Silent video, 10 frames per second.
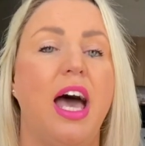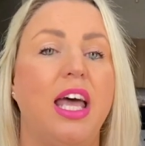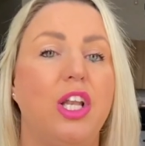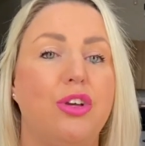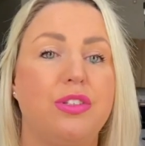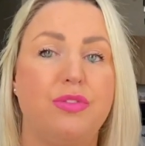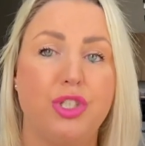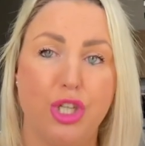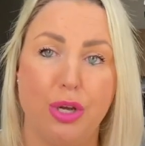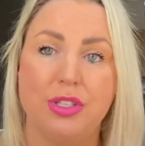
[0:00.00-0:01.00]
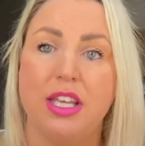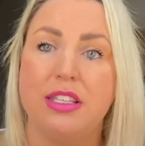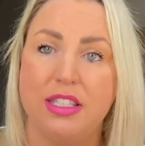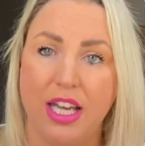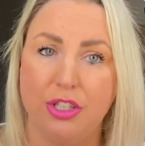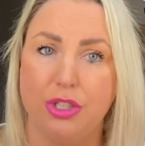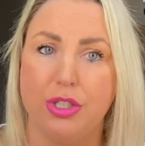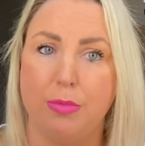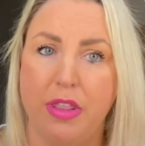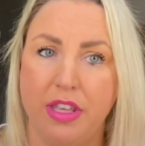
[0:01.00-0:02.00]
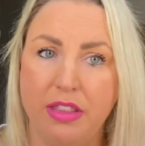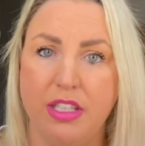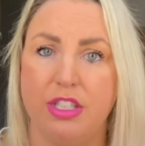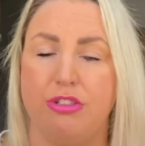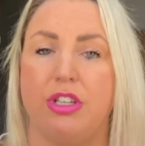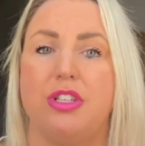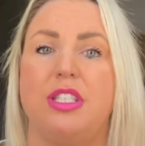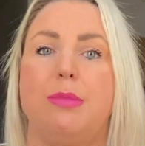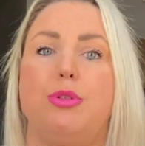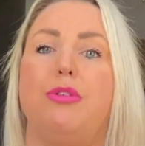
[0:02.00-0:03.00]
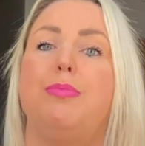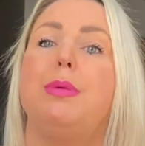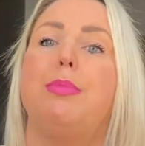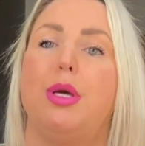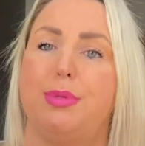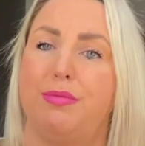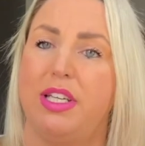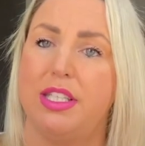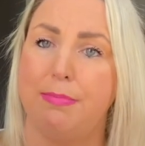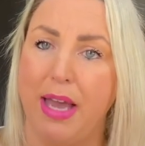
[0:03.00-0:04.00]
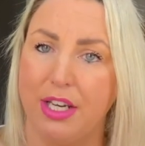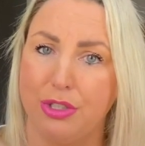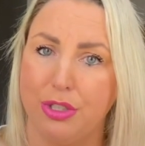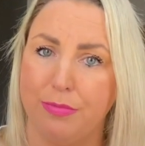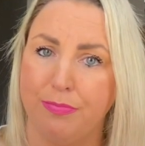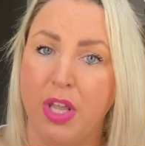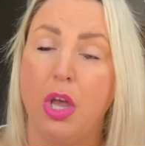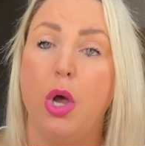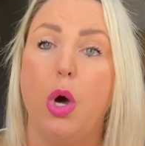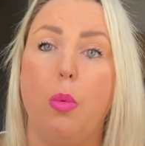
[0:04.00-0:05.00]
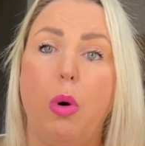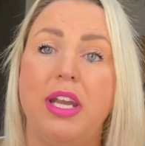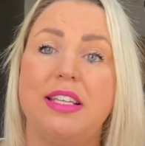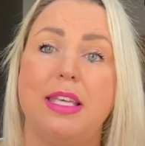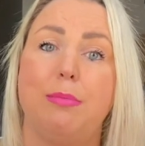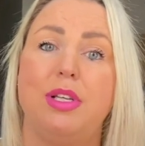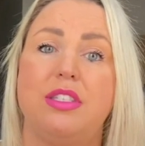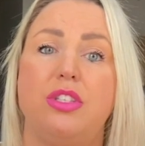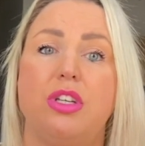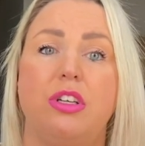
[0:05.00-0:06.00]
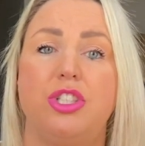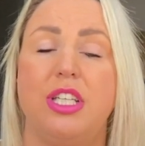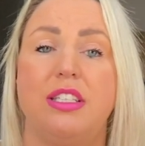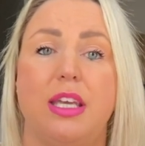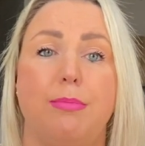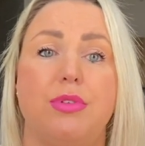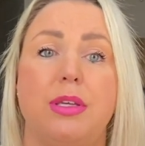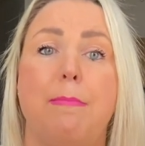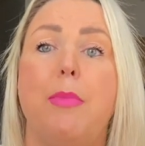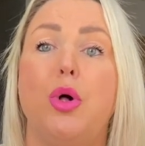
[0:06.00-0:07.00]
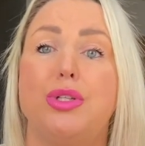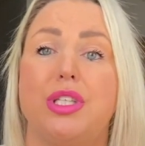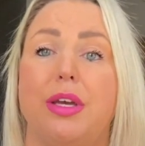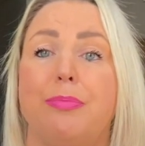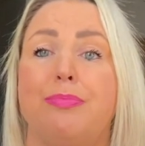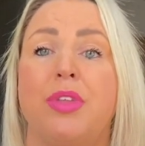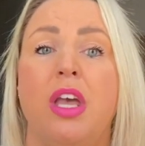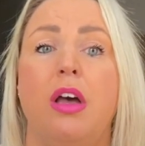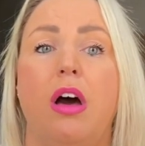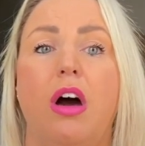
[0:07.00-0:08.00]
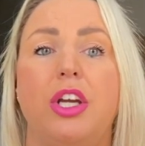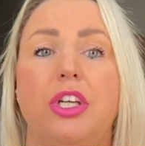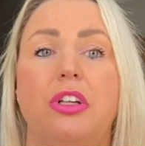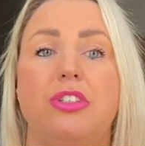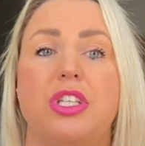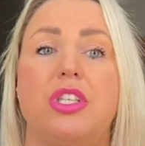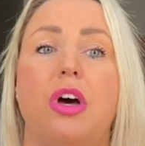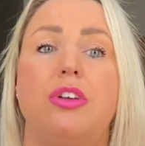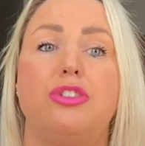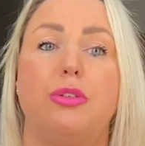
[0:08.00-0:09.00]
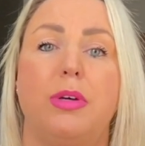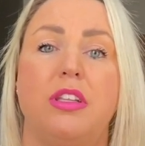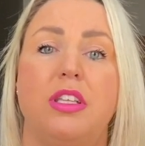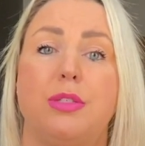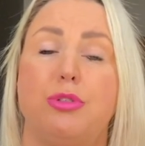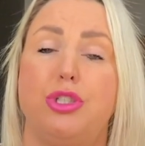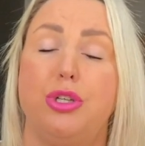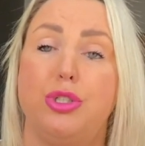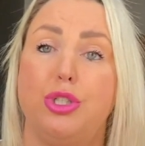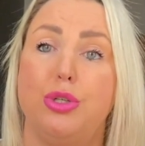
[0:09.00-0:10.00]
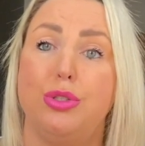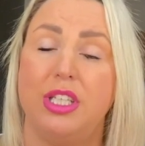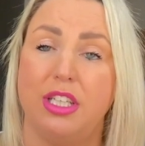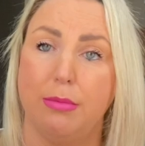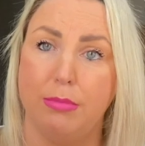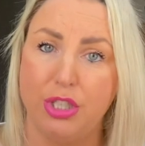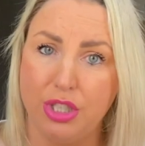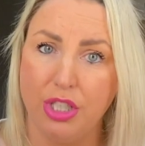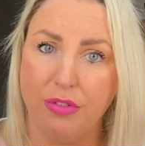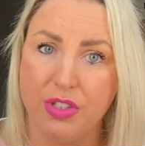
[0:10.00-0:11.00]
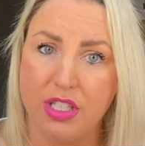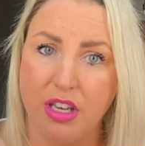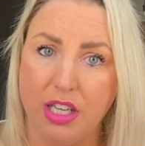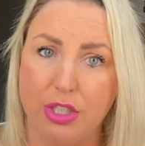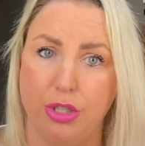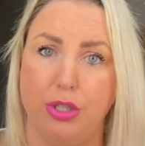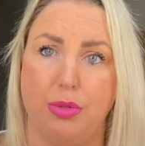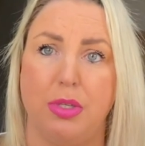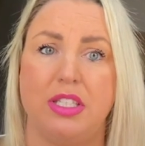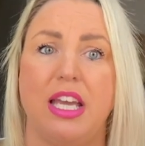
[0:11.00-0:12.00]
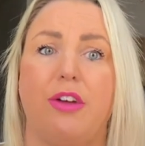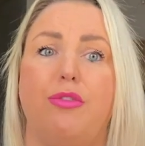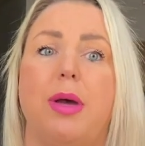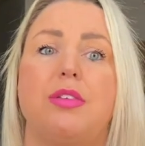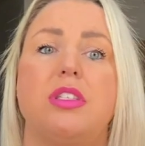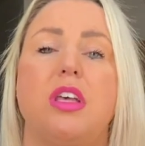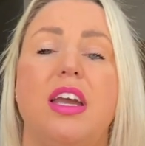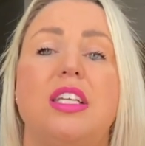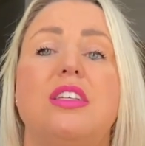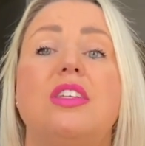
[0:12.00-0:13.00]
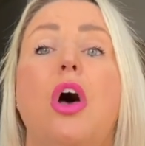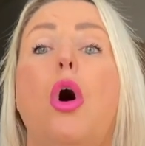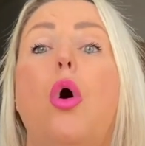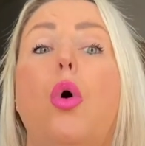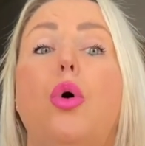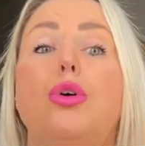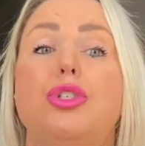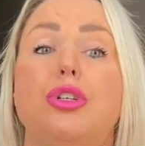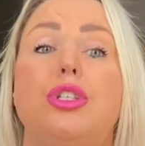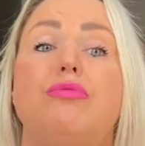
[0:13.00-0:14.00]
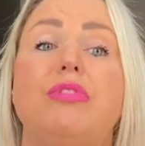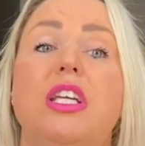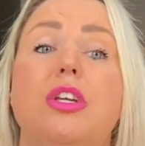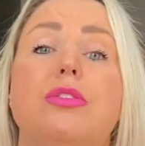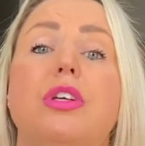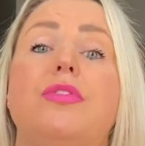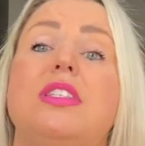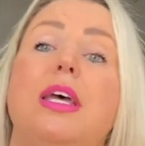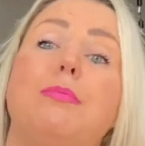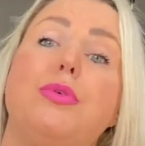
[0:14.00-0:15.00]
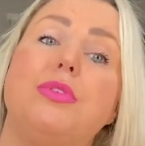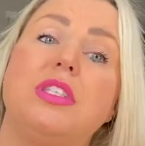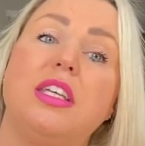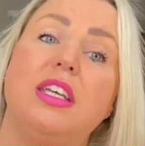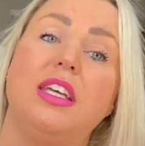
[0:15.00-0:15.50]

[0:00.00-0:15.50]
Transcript: and lots of stones and statues within these structures seem to have been purposefully smashed. One example is the Tashin temples in Malta. Archaeologists aren't sure whether this was due to decommissioning of the site, due to an attack from outsiders, or due to reuse of the temples